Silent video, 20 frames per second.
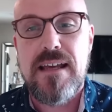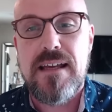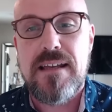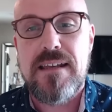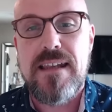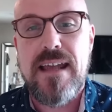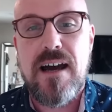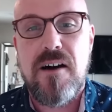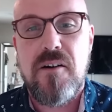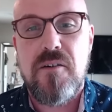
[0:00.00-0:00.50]

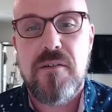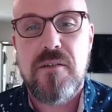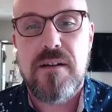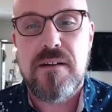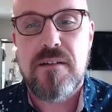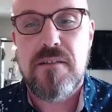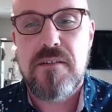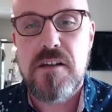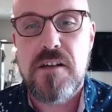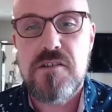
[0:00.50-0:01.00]
Now,
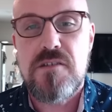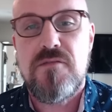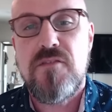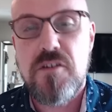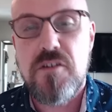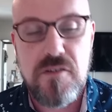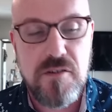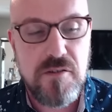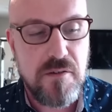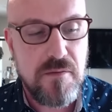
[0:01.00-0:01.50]
those of you
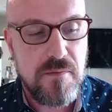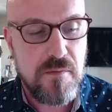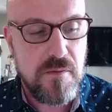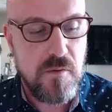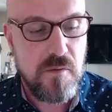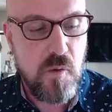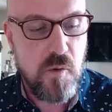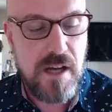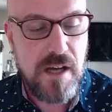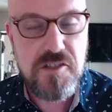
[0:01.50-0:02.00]
that are
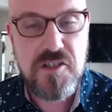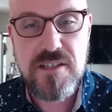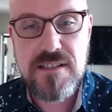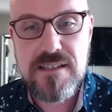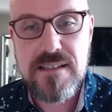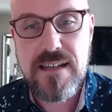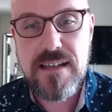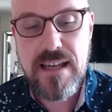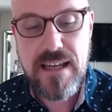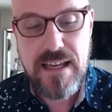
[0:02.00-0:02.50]
watching
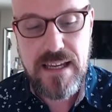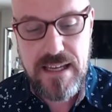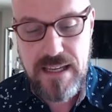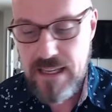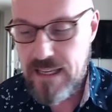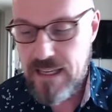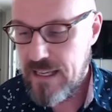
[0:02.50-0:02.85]
today,